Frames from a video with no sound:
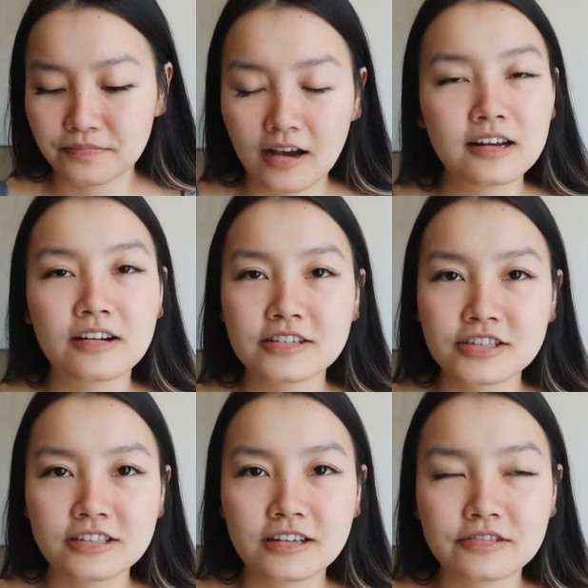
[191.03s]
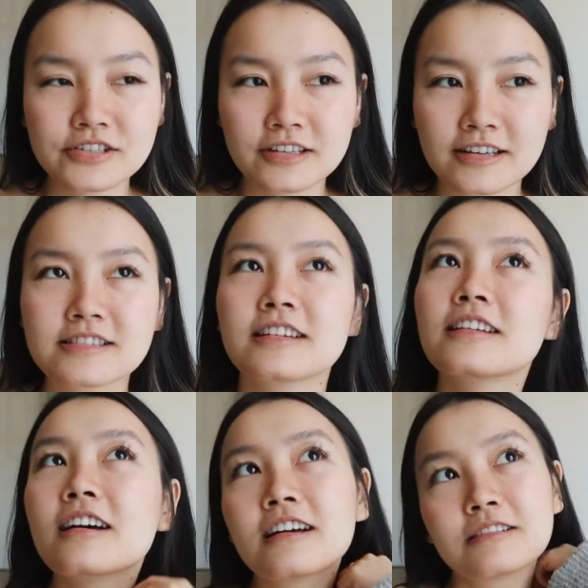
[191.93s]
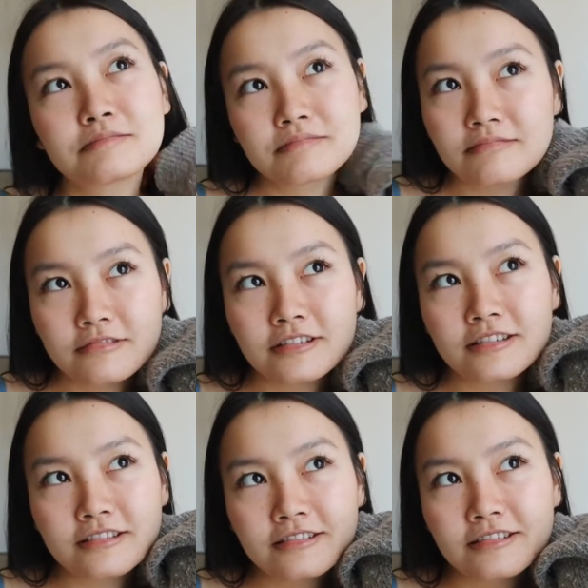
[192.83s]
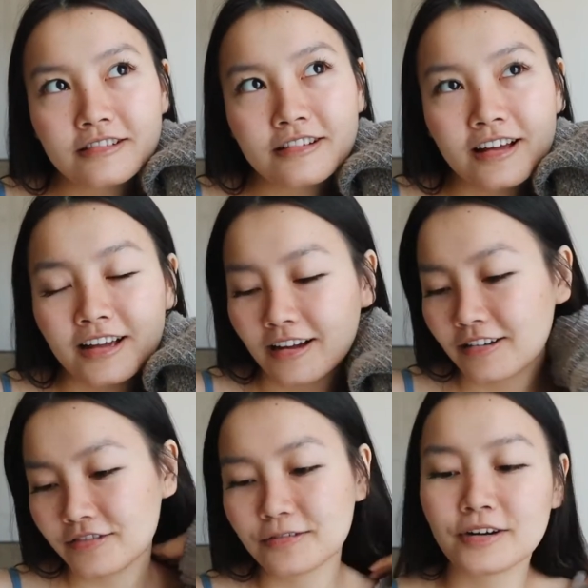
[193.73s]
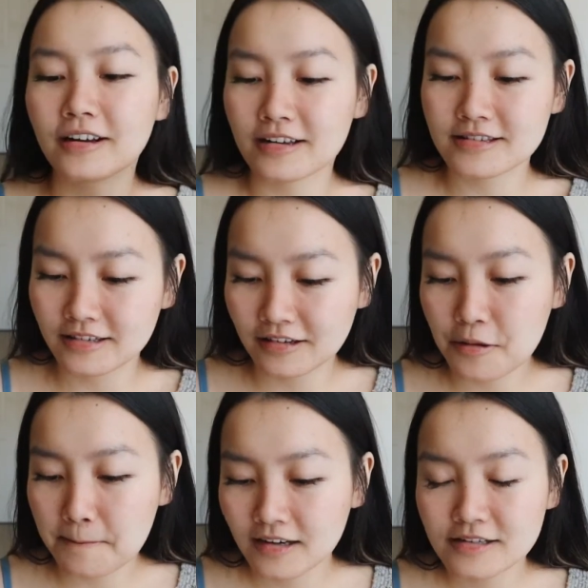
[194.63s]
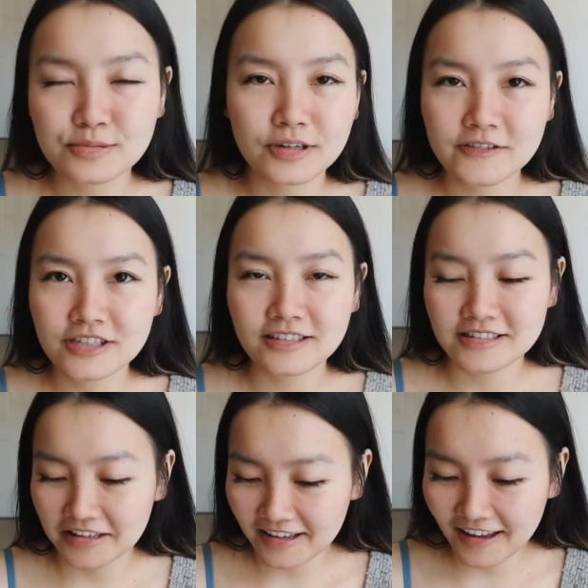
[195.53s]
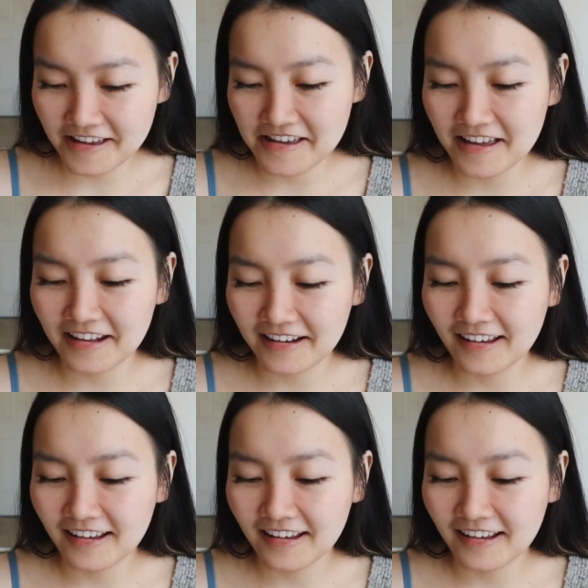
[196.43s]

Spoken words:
I don't actually know if she likes it yet, but I kind of feel weird asking because what if she doesn't like it?